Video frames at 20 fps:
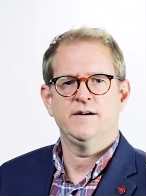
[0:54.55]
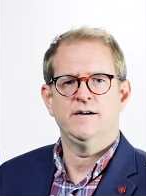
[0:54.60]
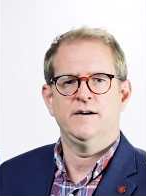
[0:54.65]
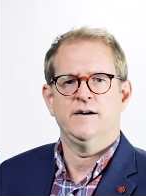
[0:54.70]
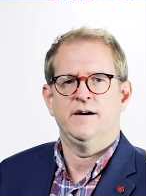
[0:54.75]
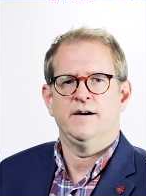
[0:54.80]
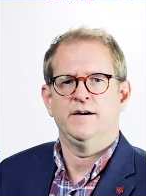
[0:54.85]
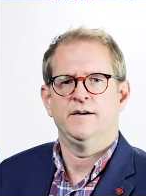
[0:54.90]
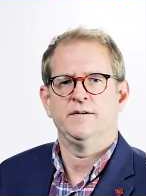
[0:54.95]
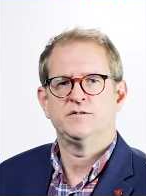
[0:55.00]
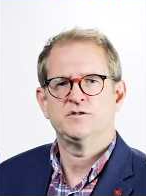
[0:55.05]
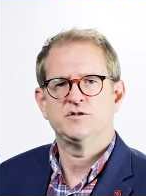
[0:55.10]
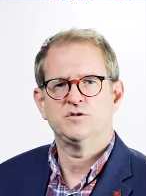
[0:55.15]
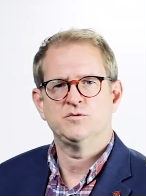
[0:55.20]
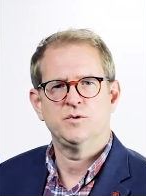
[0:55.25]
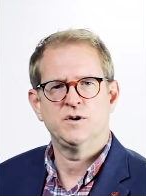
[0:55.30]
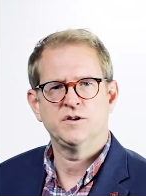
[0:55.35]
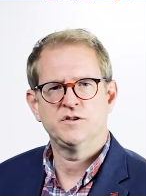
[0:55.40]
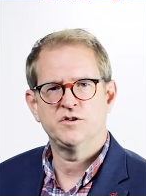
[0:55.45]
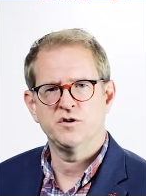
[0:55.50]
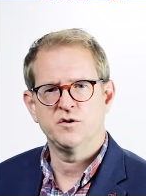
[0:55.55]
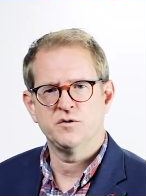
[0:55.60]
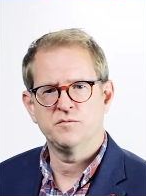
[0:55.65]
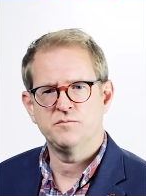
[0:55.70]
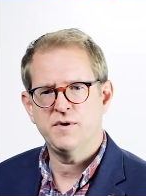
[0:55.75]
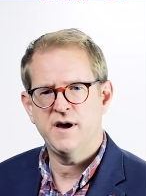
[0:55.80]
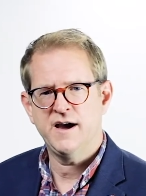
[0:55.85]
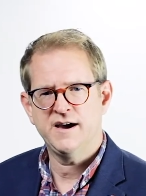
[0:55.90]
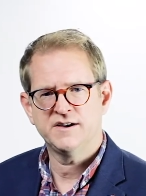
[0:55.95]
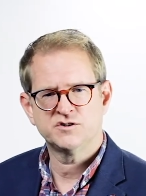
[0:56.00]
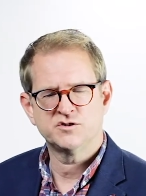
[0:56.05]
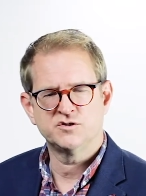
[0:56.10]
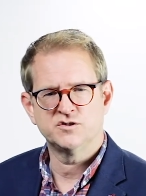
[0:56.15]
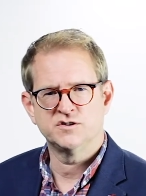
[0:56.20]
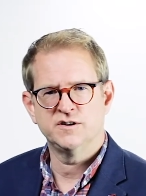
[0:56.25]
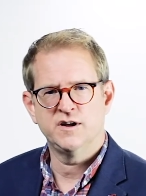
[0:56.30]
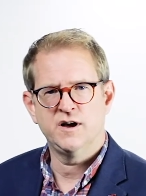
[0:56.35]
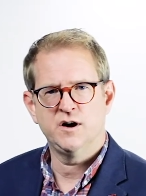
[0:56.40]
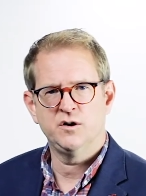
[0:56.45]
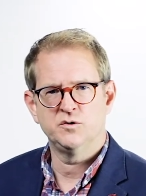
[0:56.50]
Uh, to what their
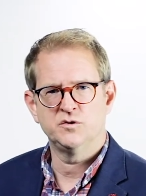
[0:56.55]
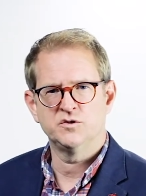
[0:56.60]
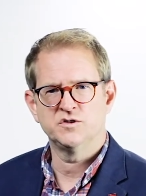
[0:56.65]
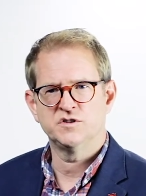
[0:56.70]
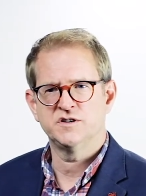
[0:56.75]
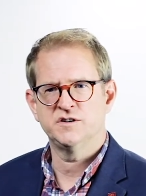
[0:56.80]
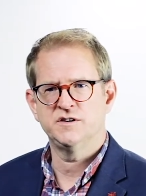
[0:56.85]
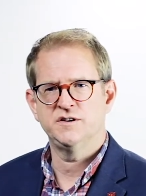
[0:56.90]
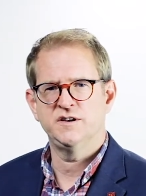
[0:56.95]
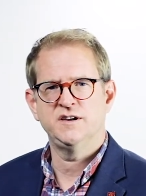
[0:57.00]
pastors and elders